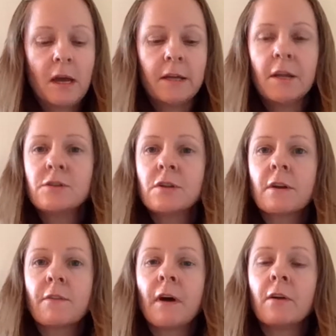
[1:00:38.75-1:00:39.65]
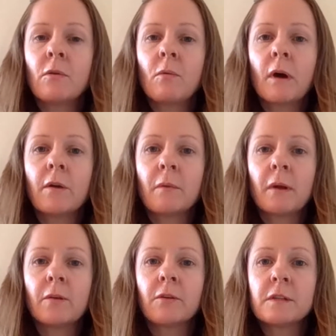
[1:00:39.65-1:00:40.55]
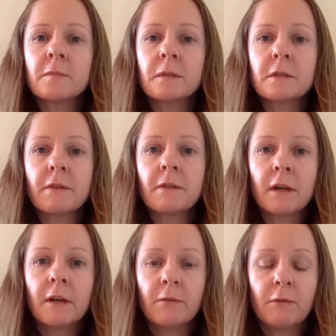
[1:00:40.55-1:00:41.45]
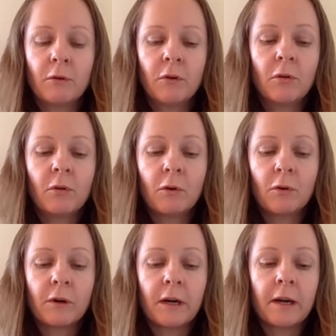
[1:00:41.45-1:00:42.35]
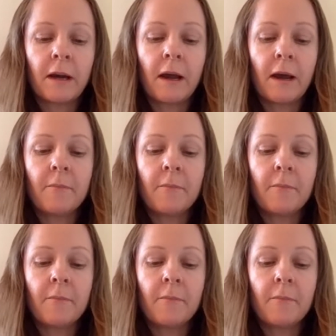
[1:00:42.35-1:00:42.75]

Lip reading: And then just a final one, which is specifically for you, Jorge,